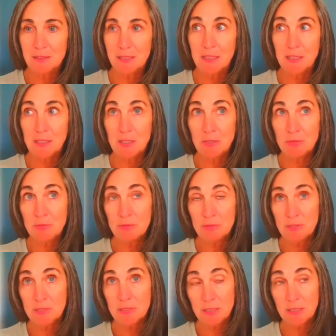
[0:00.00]
And
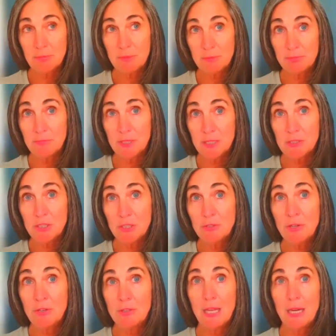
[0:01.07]
some things you
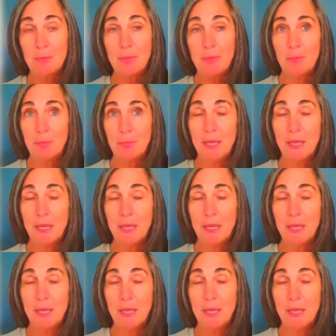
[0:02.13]
don't know a lot about,